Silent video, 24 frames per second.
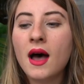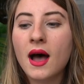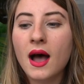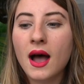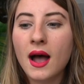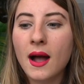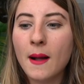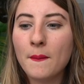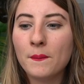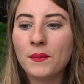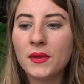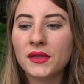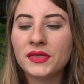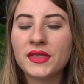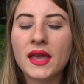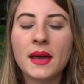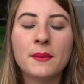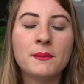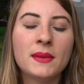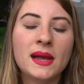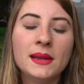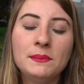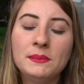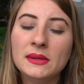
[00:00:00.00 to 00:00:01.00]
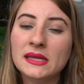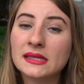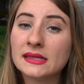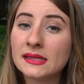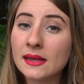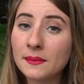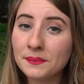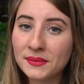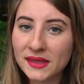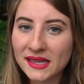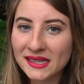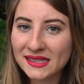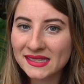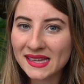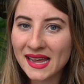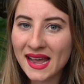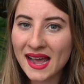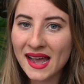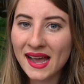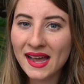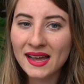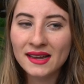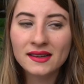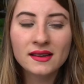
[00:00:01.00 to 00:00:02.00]
But that might be something to
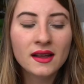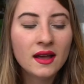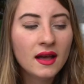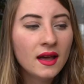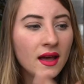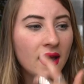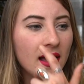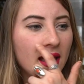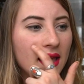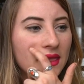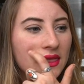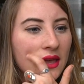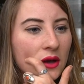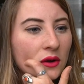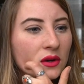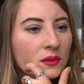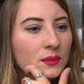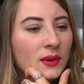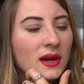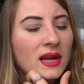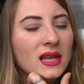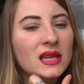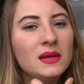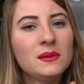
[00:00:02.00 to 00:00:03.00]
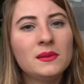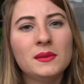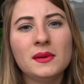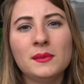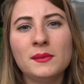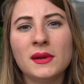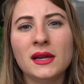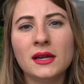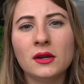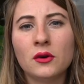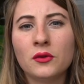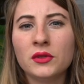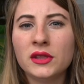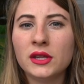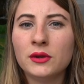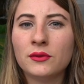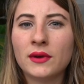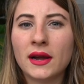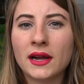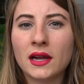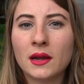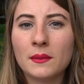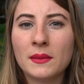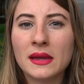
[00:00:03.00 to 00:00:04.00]
add, and that would probably be my only
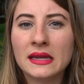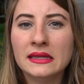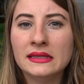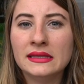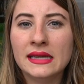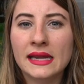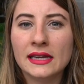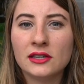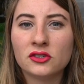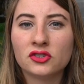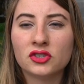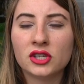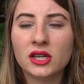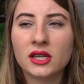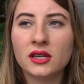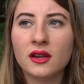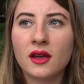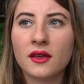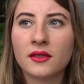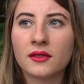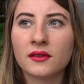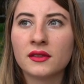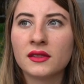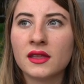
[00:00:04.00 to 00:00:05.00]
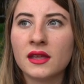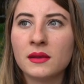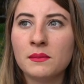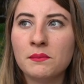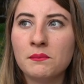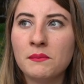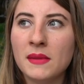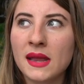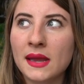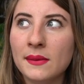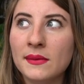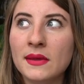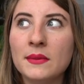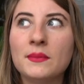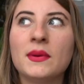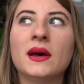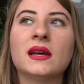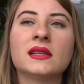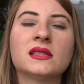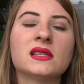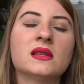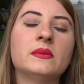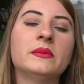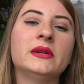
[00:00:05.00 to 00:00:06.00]
recommendation other than maybe
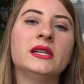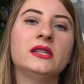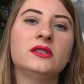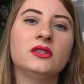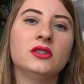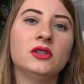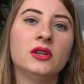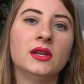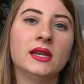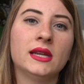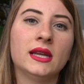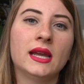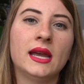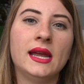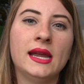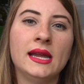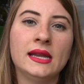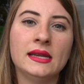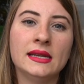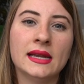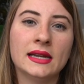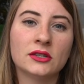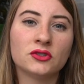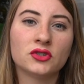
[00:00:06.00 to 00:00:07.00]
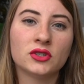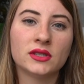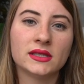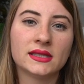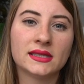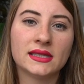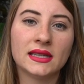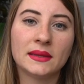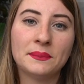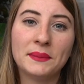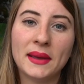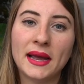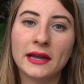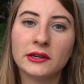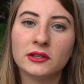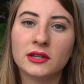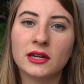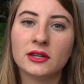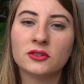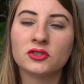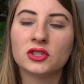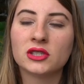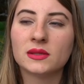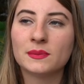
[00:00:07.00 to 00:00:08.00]
possibly doing a naturalistic
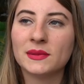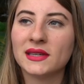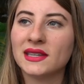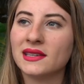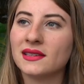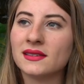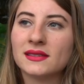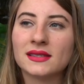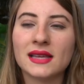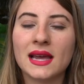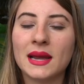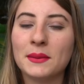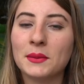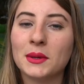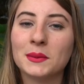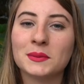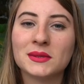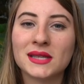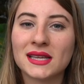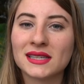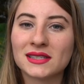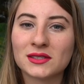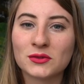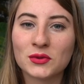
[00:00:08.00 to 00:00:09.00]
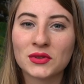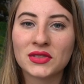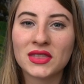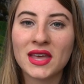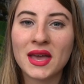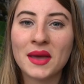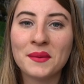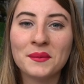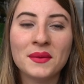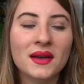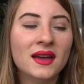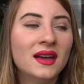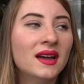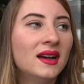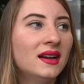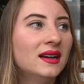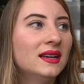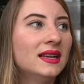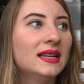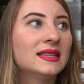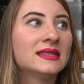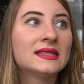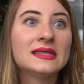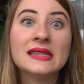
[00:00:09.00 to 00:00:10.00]
background just because I'm obsessed with them.
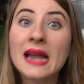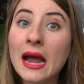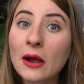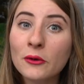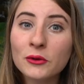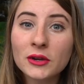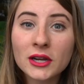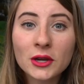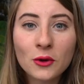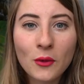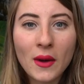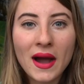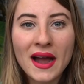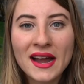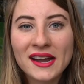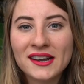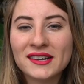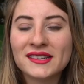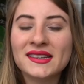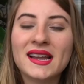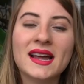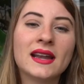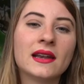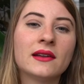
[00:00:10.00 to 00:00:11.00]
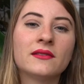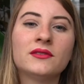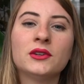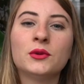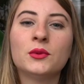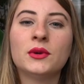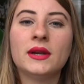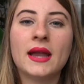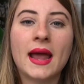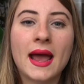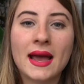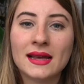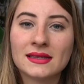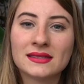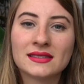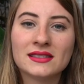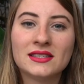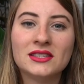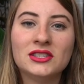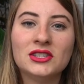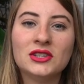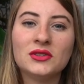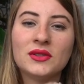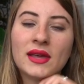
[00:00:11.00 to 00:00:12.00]
It's not required. Not everyone has
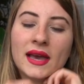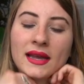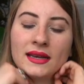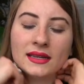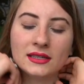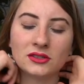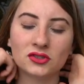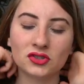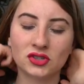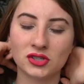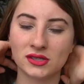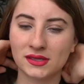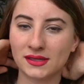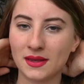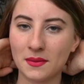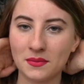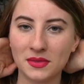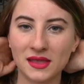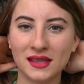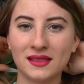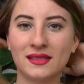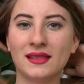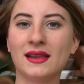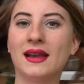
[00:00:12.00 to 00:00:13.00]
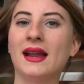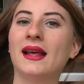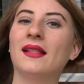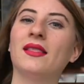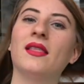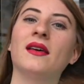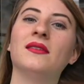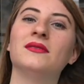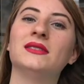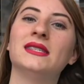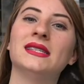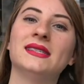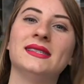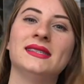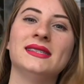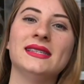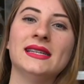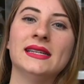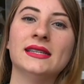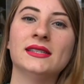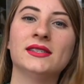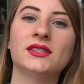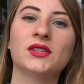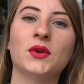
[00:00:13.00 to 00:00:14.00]
to do that. It's just something that I love to
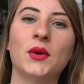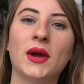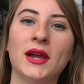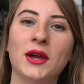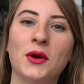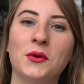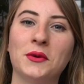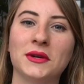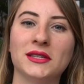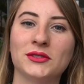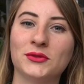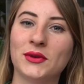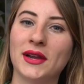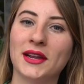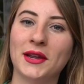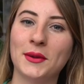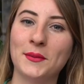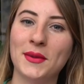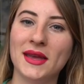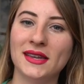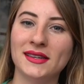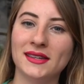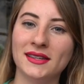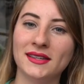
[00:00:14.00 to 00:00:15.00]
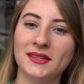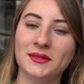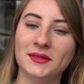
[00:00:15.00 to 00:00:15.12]
see, so I always recommend